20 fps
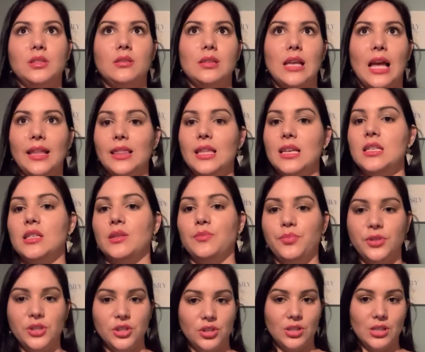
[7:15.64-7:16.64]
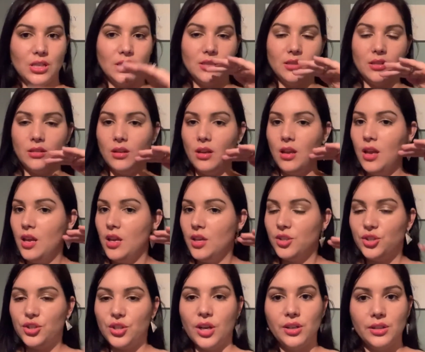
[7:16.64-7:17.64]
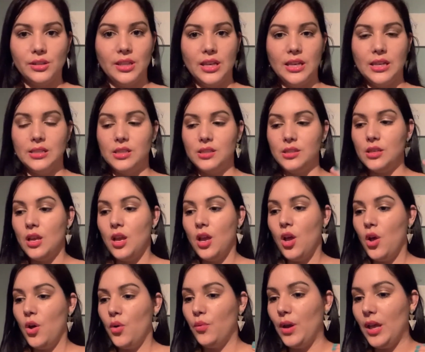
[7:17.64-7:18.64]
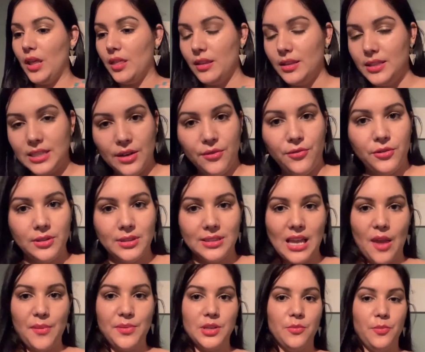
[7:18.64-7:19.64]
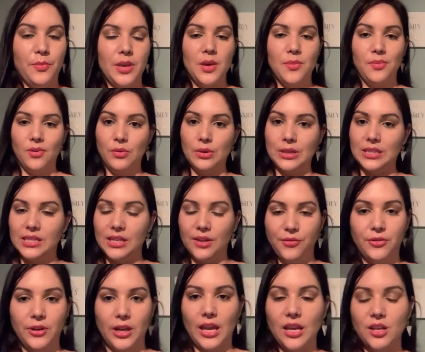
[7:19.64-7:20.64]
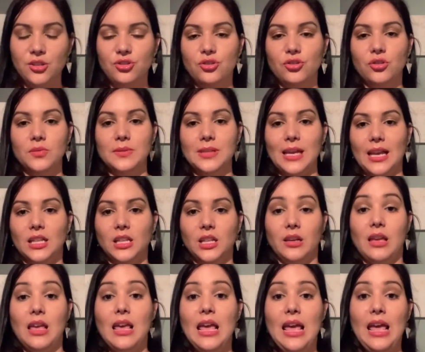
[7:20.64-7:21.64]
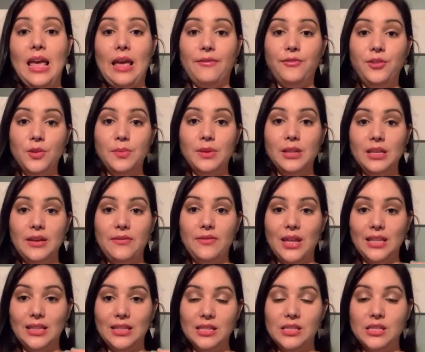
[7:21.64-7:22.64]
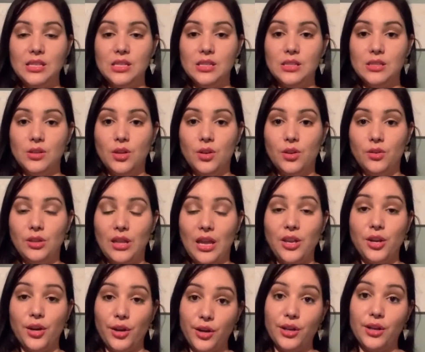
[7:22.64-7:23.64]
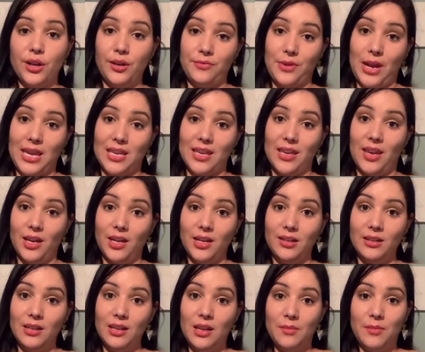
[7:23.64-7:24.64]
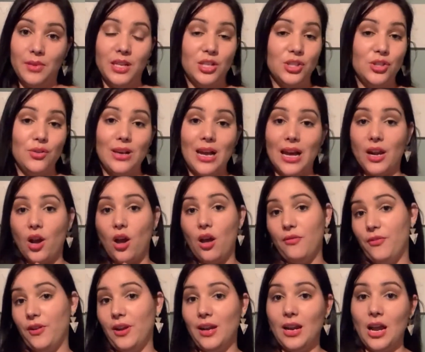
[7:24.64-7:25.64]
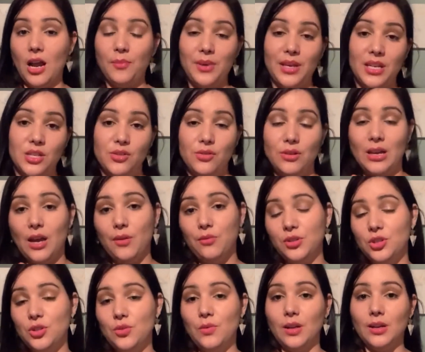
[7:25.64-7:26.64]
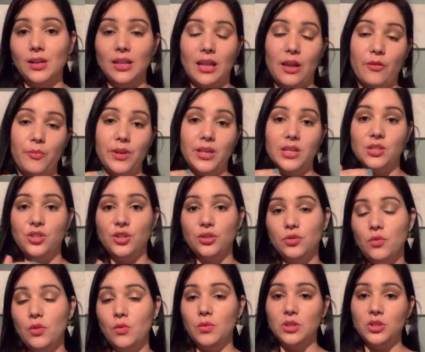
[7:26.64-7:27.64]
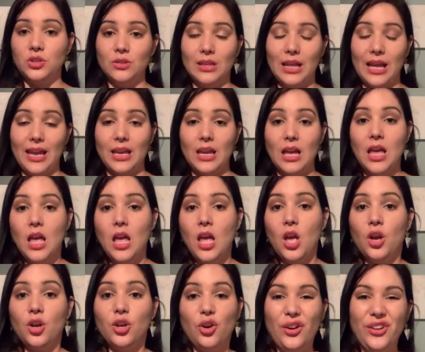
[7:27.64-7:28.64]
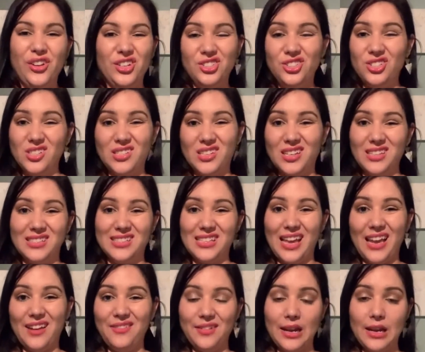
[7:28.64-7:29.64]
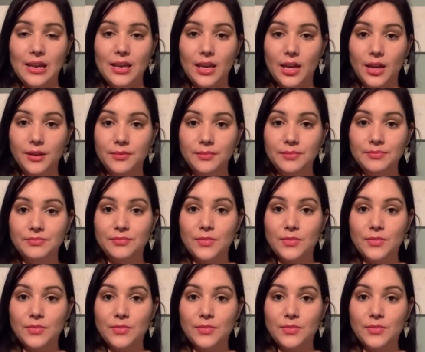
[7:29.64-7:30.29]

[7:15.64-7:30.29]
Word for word: said this and preached this and shared this with different types of people, with different age groups. Like, look, if you believe that this is, that you're good right here because you got it all figured out, because you got what you want in life, because you're doing what you like, or you're just content right here,